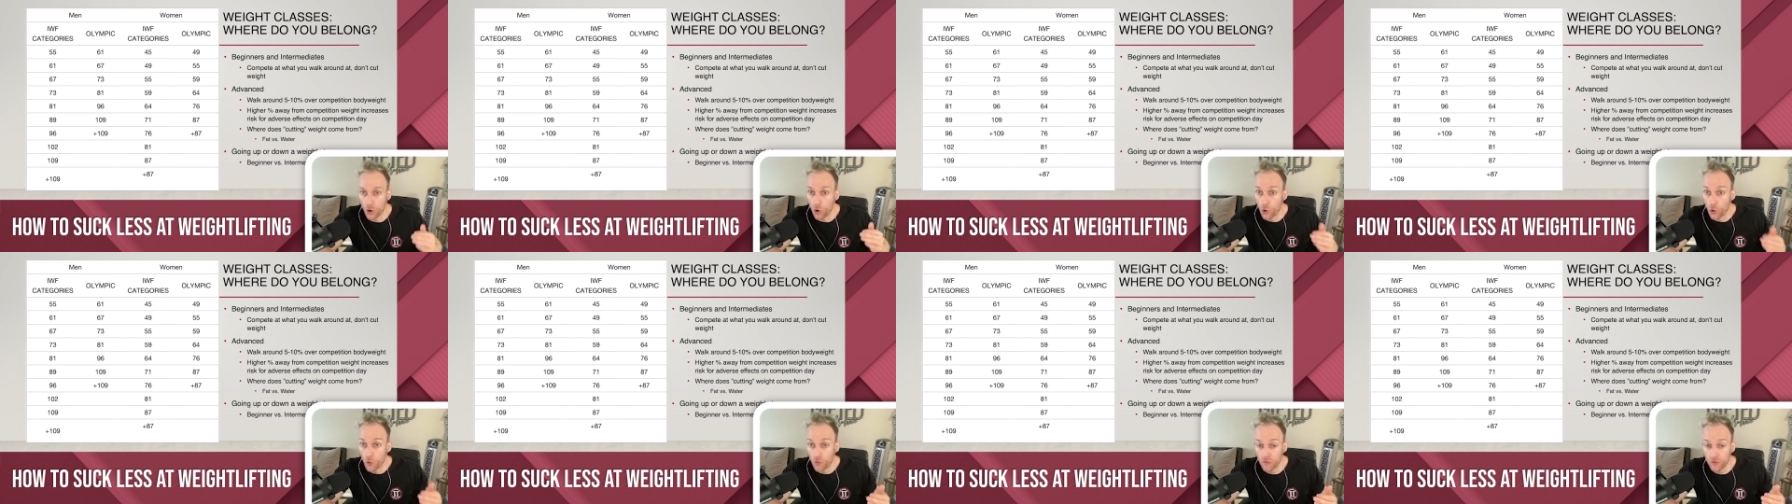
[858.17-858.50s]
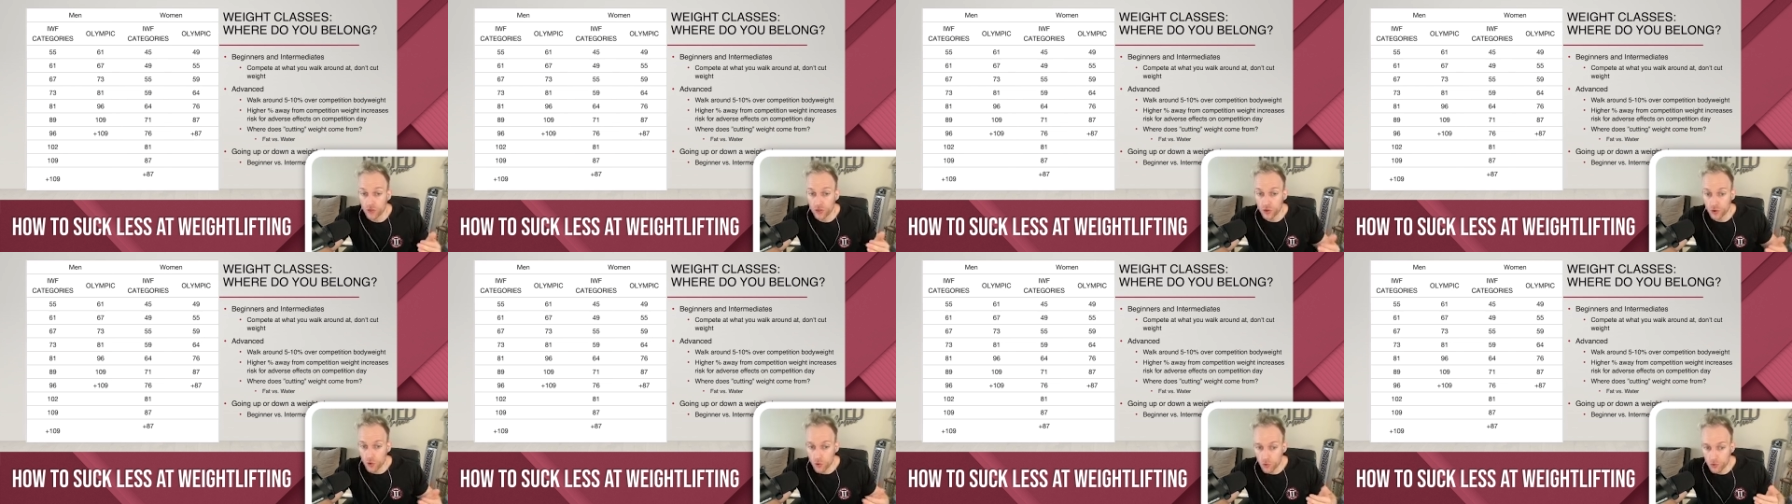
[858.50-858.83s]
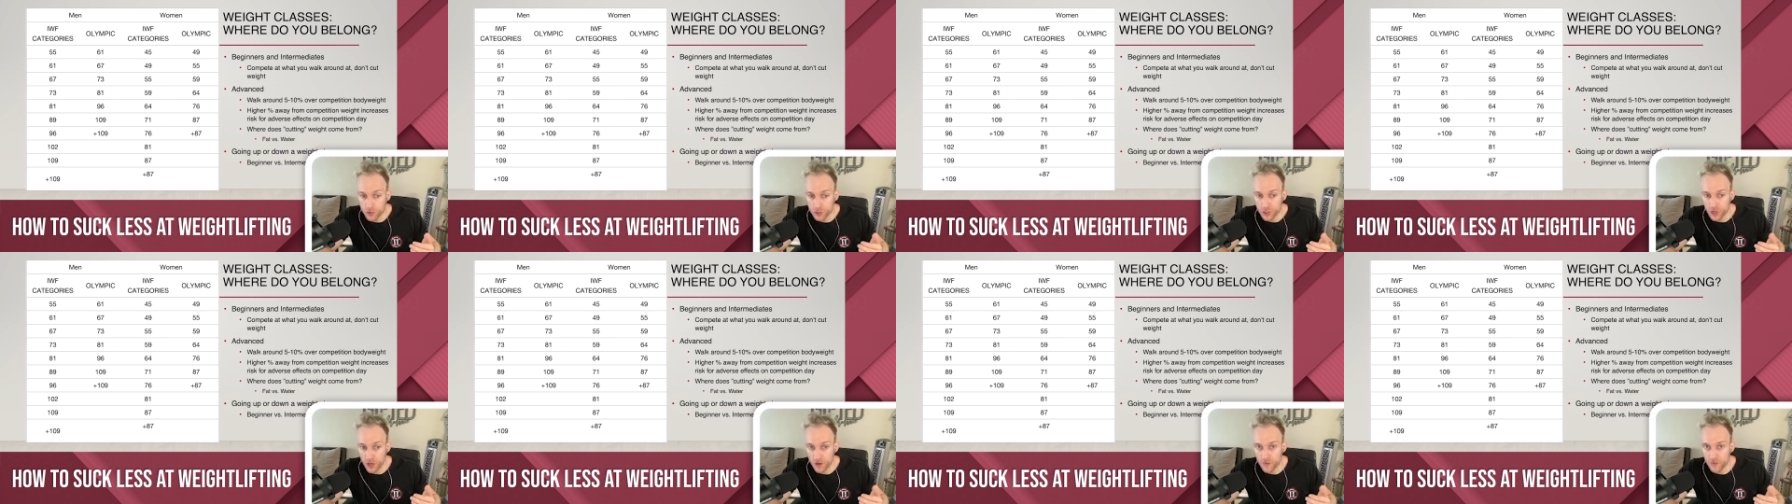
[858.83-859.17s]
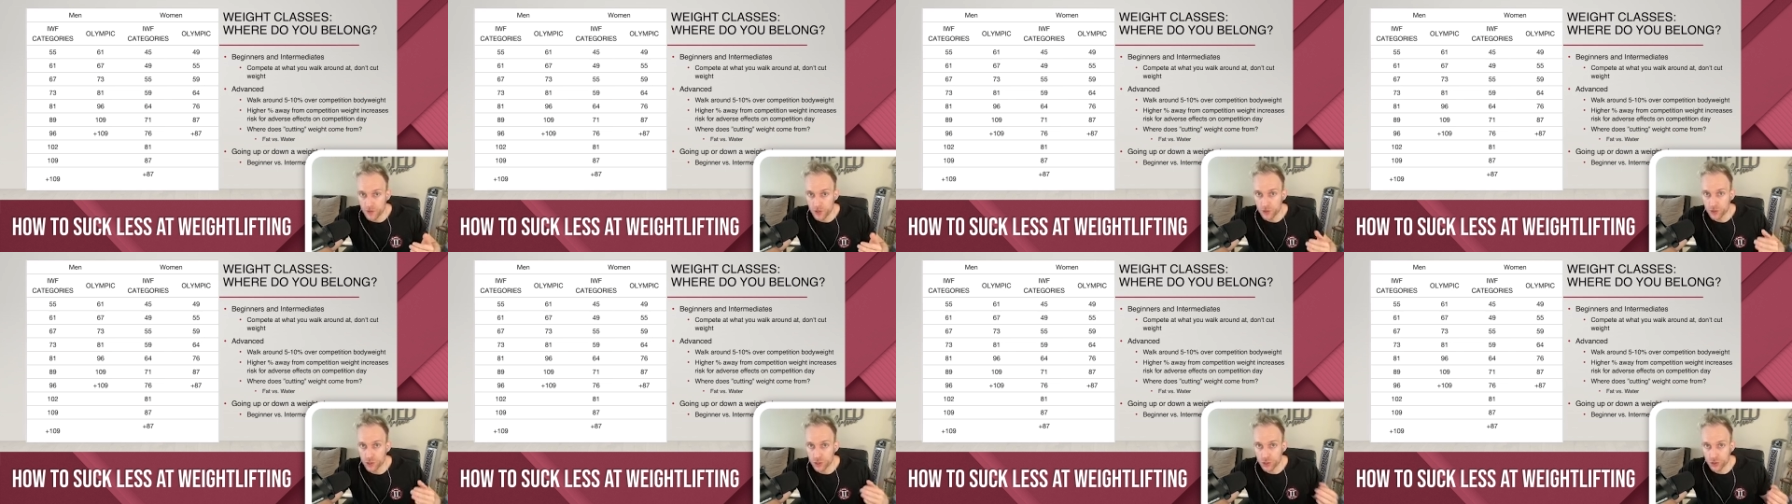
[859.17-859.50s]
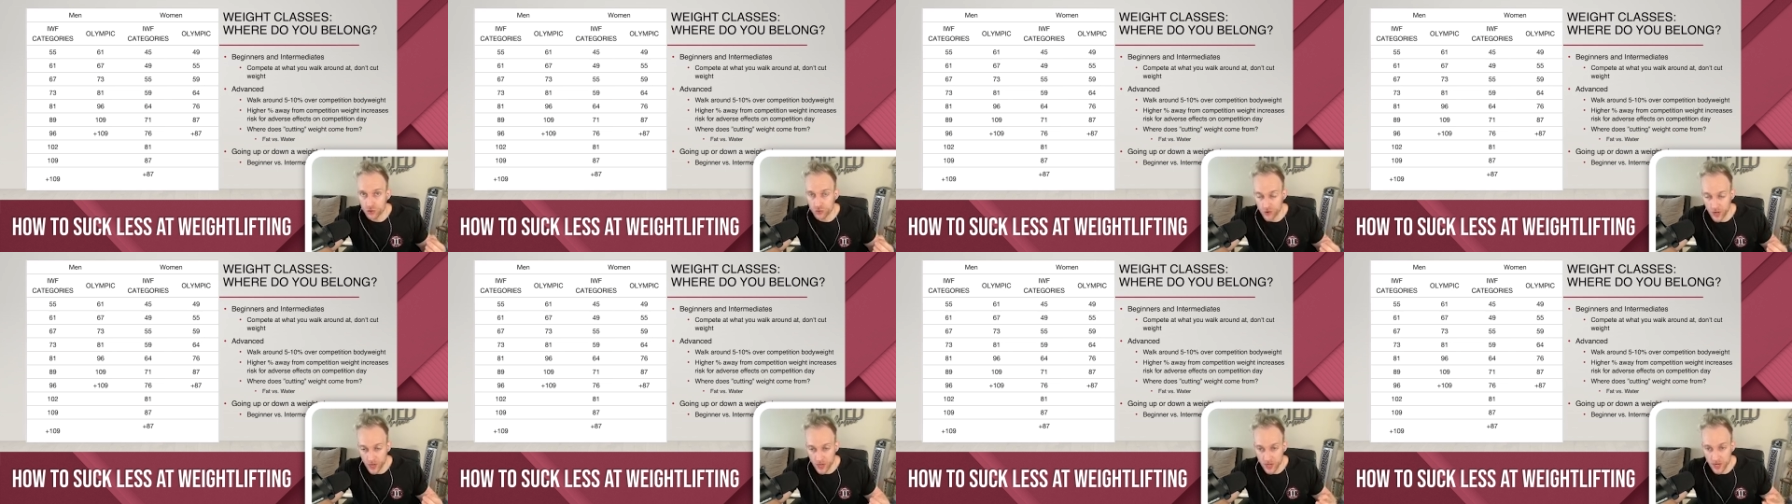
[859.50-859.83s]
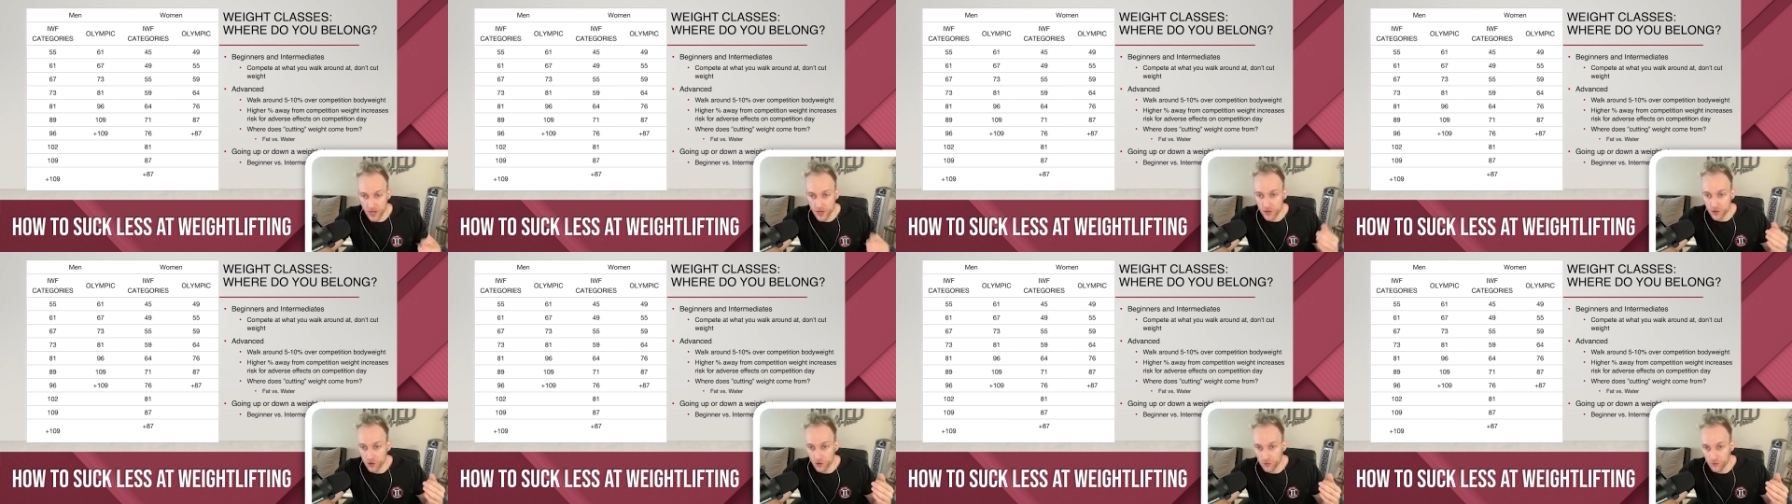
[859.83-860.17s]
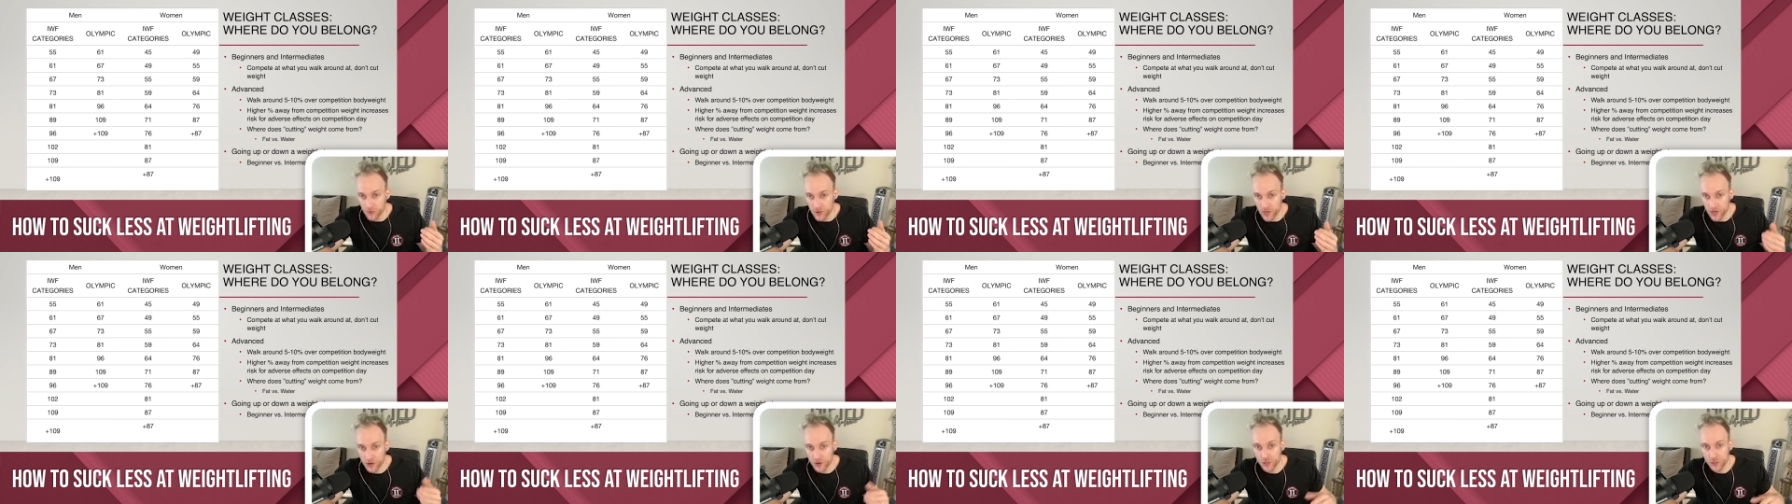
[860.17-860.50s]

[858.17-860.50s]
over the course of your training career,